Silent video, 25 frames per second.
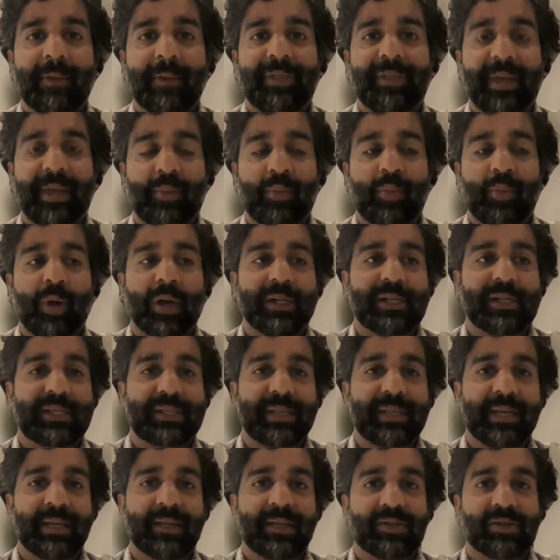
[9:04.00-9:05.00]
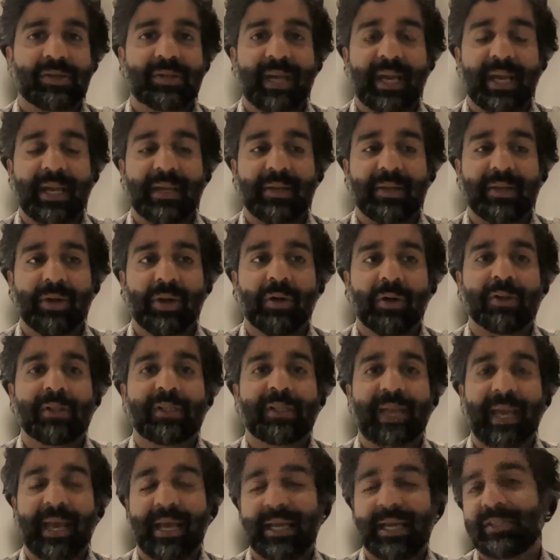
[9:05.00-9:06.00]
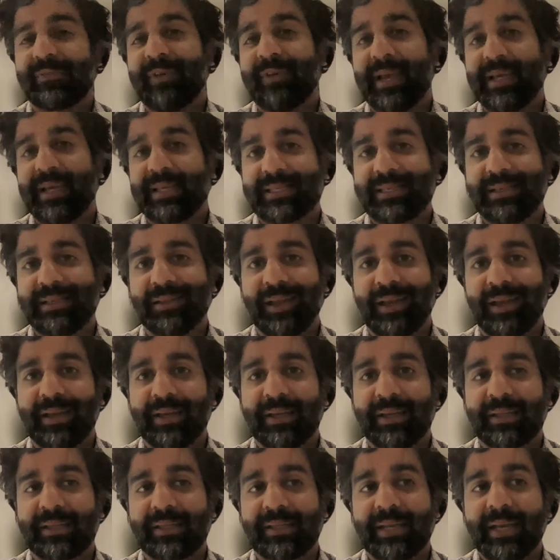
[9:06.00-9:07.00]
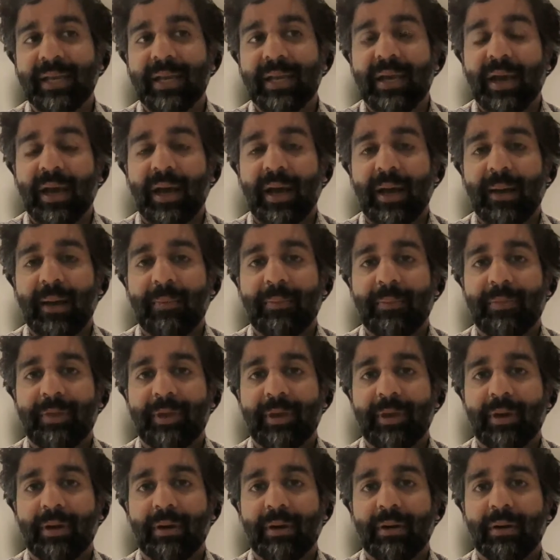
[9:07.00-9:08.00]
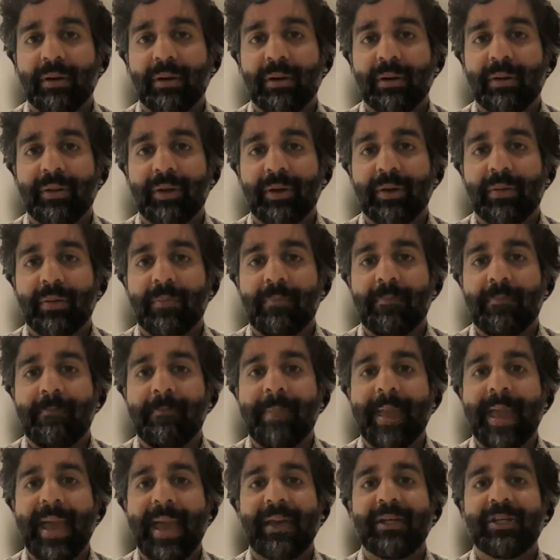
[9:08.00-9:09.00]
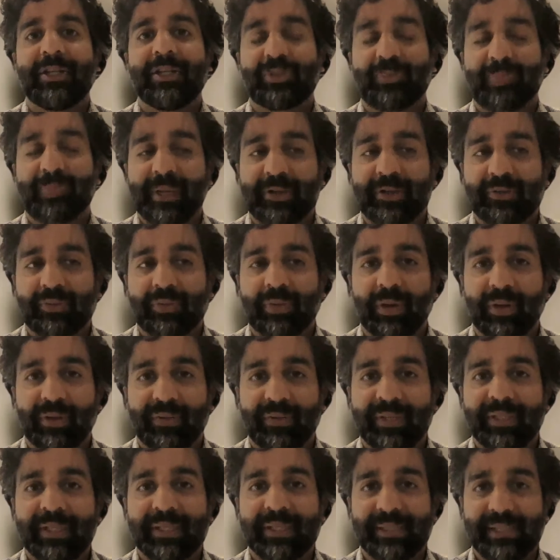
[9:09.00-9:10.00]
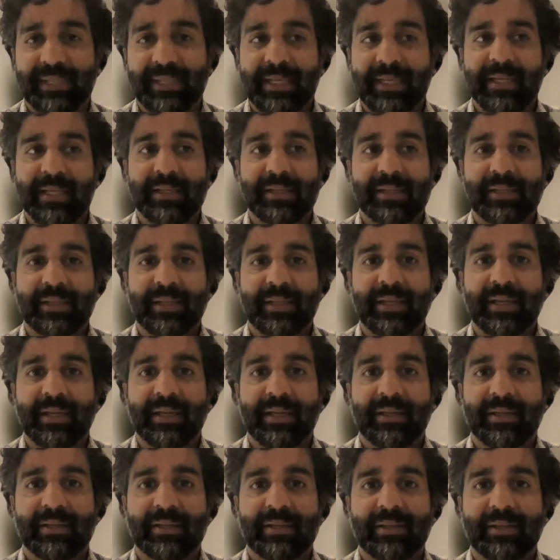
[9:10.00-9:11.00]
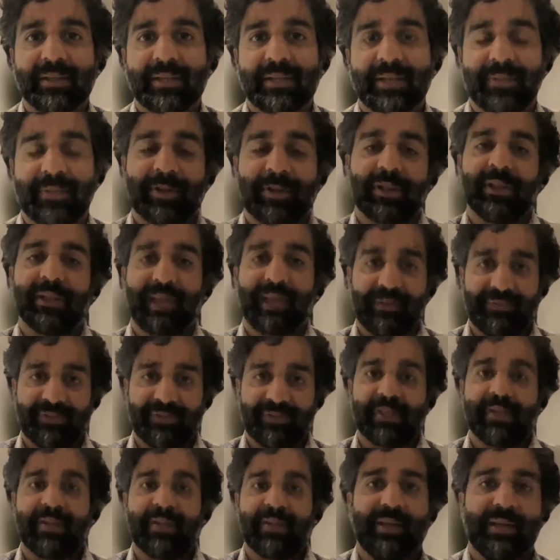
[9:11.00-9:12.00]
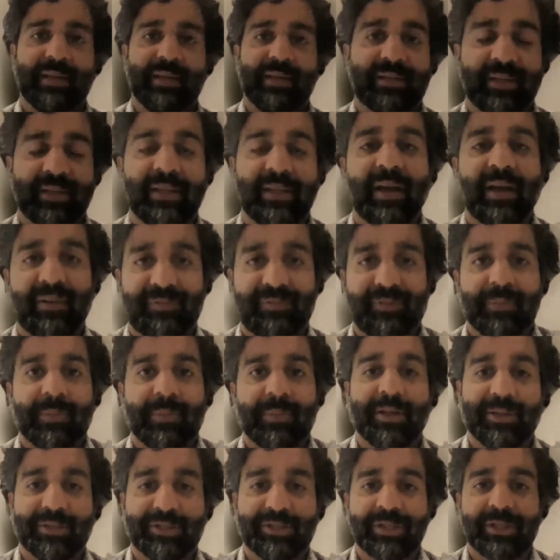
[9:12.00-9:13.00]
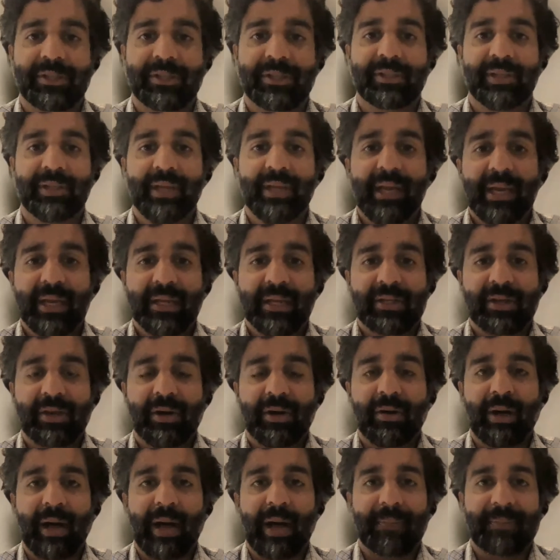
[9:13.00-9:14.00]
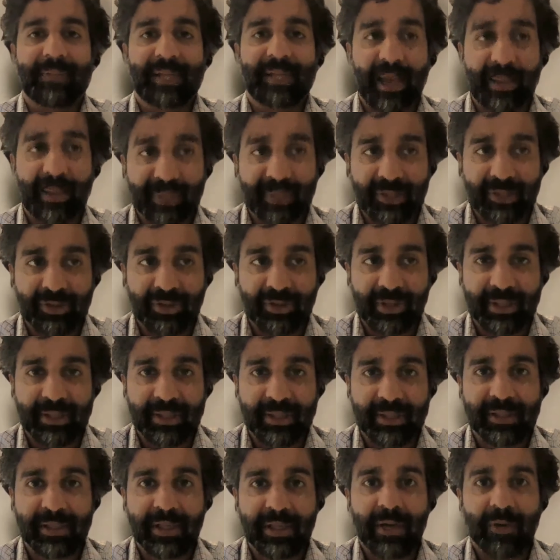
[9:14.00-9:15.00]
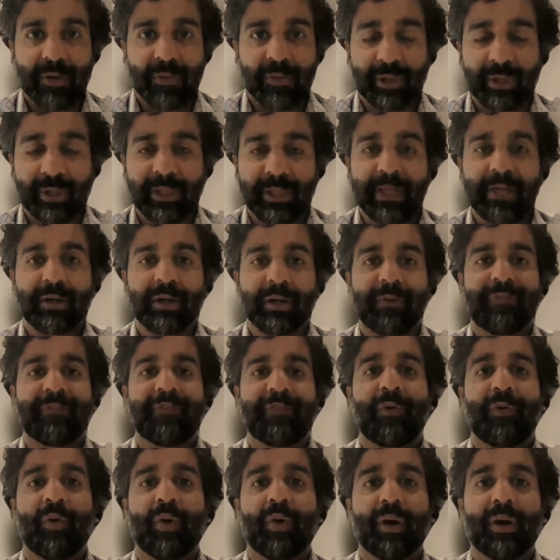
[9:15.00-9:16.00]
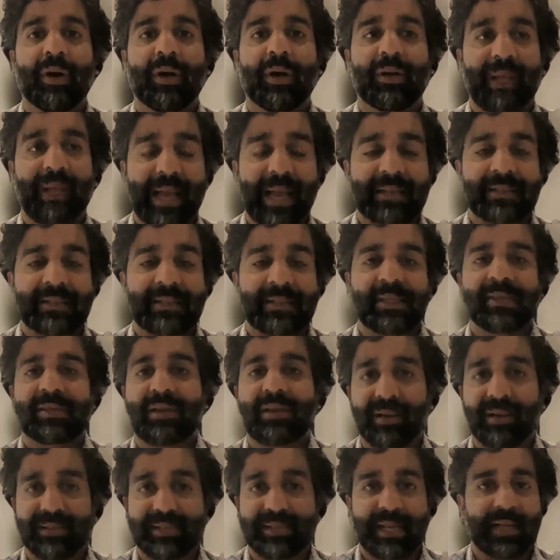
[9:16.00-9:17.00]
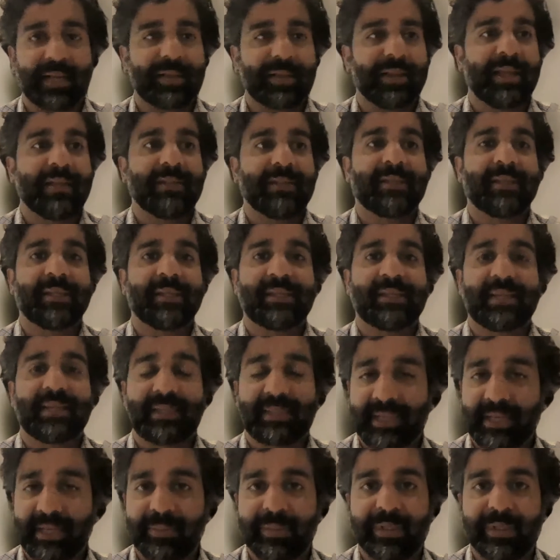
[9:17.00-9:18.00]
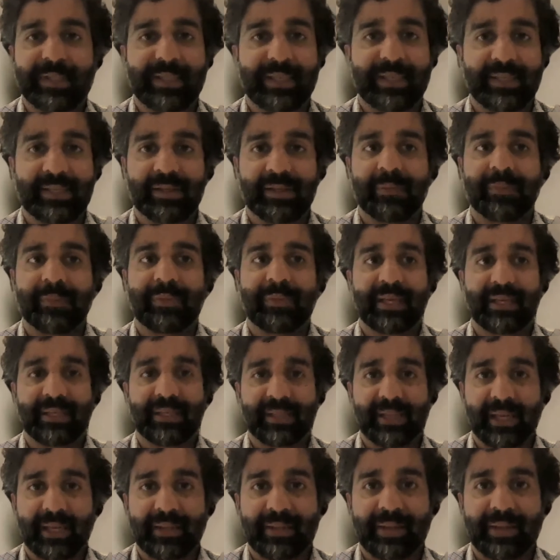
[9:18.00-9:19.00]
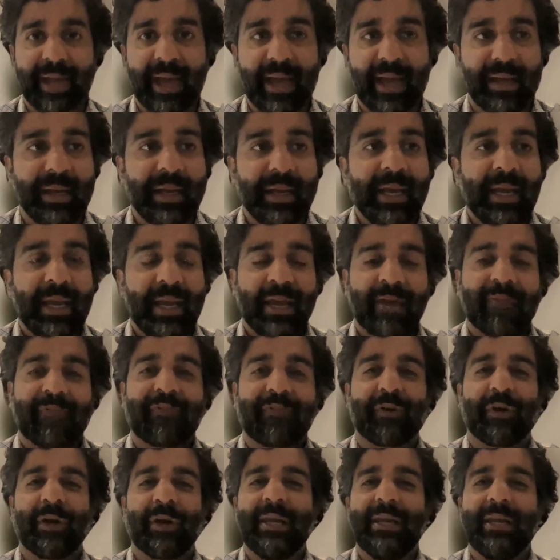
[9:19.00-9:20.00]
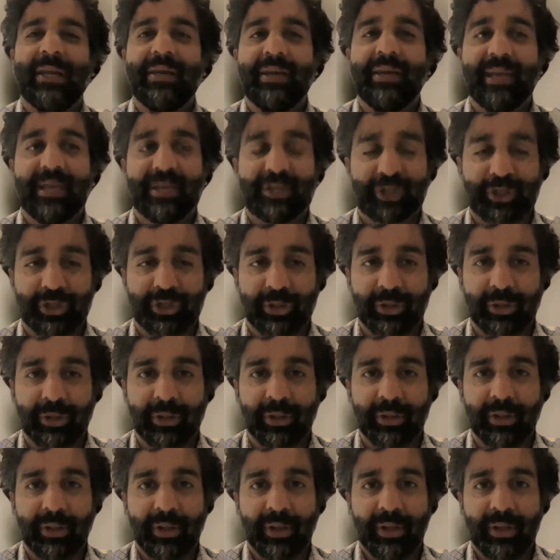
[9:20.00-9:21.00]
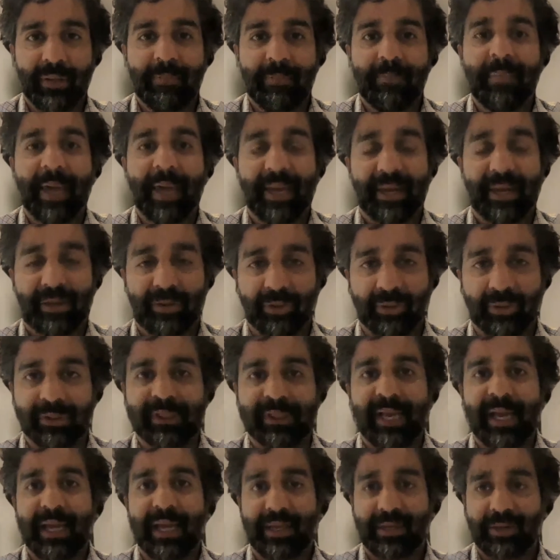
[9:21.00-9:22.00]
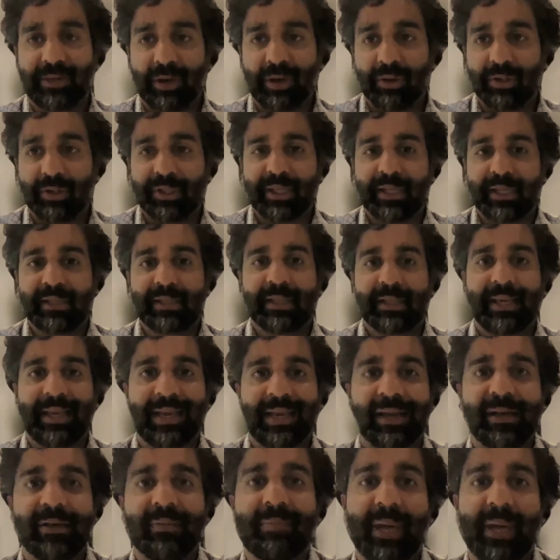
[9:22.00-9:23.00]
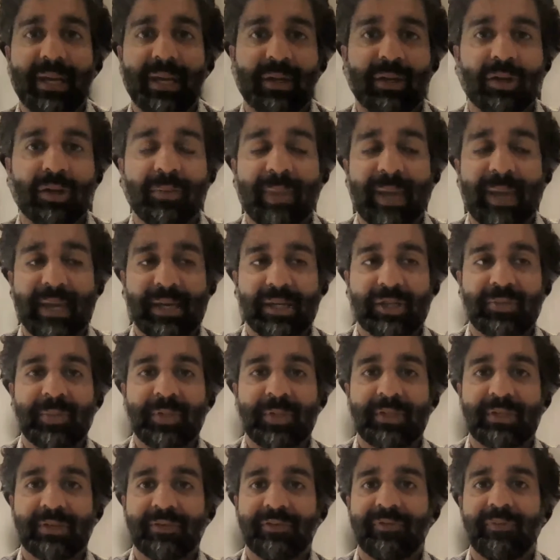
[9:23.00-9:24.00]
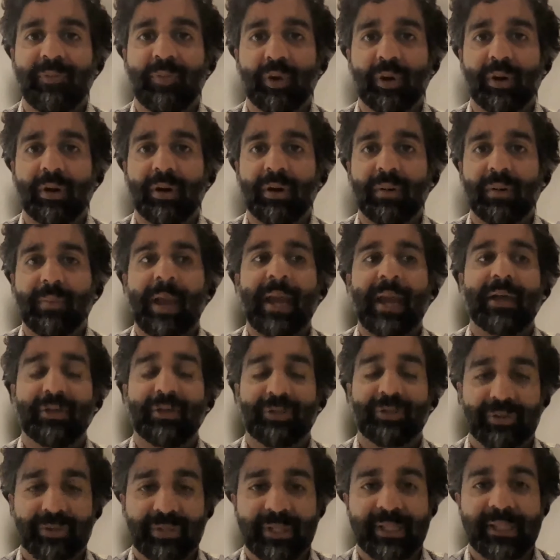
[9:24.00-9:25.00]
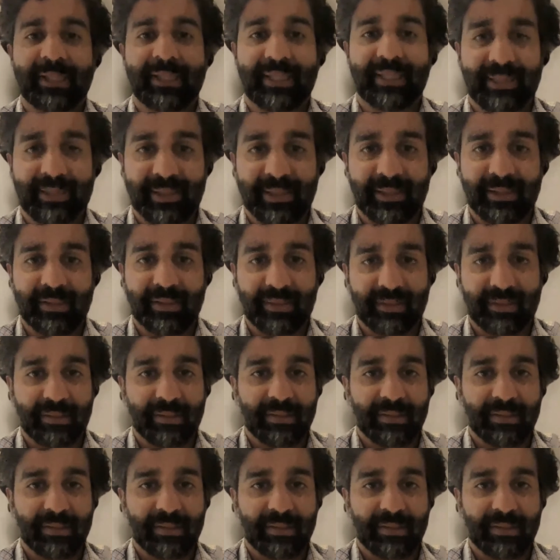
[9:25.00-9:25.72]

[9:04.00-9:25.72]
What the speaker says: then once things are diagnosed as vasculitis, their management role of the disease is typically left to the ophthalmologist. So optometrists, really good for glasses, contact lenses, astigmatism, things like that, and for initial medical diagnosis and medical management of more milder diseases.